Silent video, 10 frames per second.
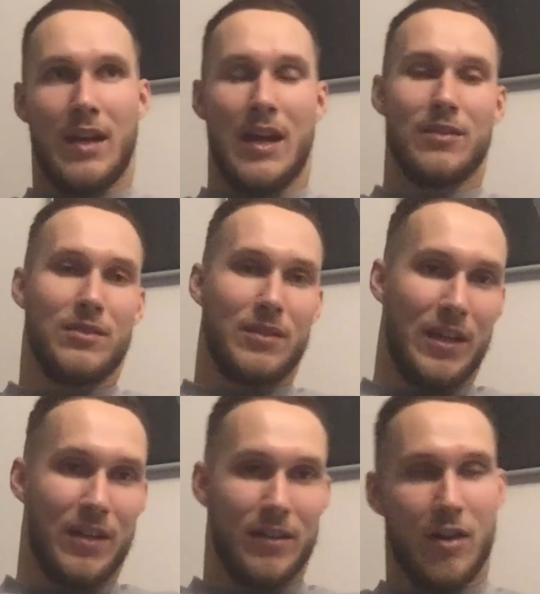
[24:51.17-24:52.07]
I don't
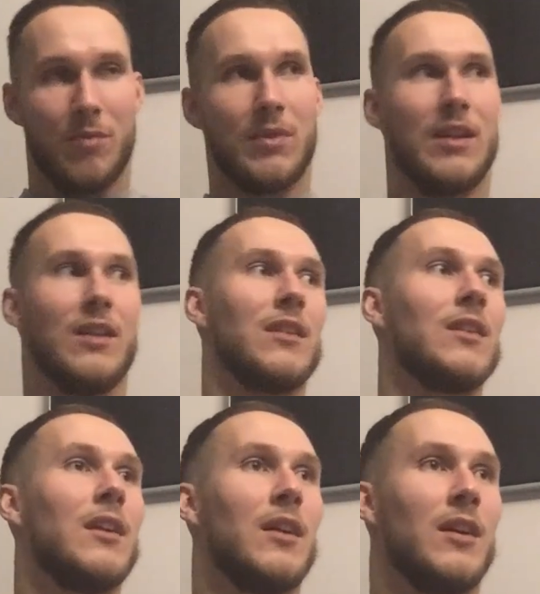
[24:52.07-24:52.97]
care. Now I'm gonna
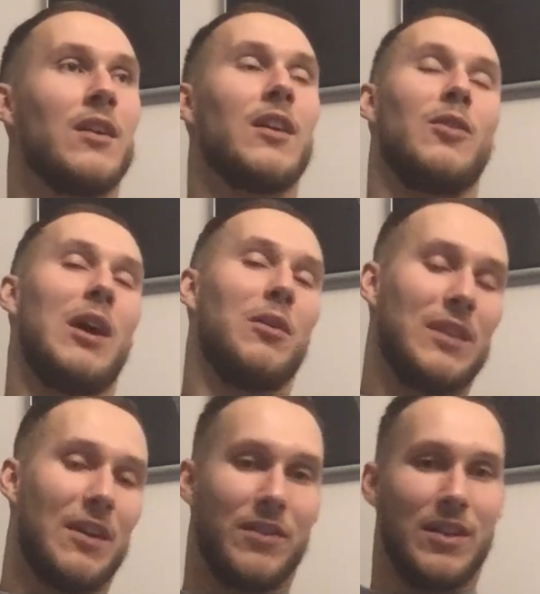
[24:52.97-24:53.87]
go out
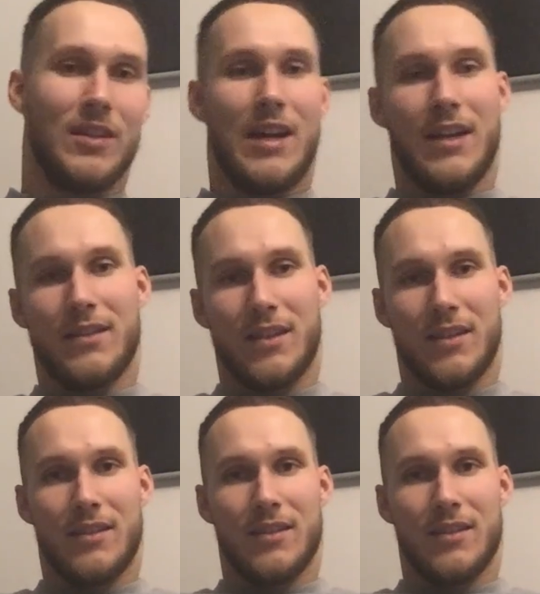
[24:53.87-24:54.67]
every night and